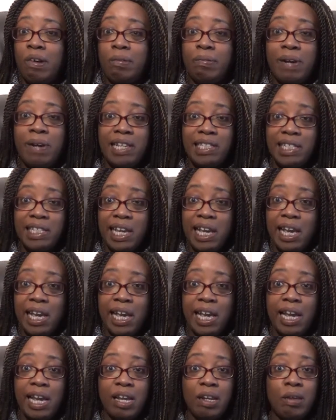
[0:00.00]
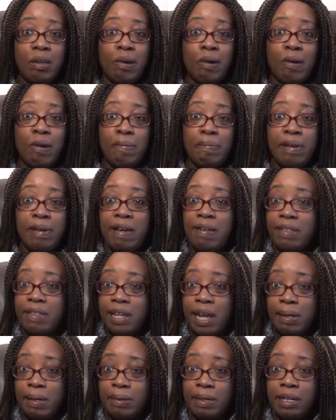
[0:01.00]
a wedding or a
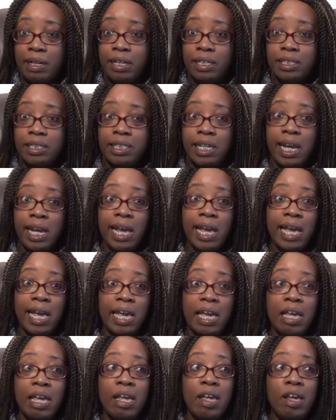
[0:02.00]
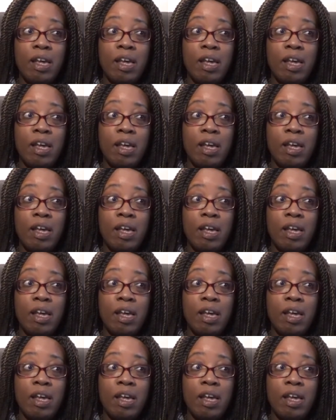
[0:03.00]
birthday party,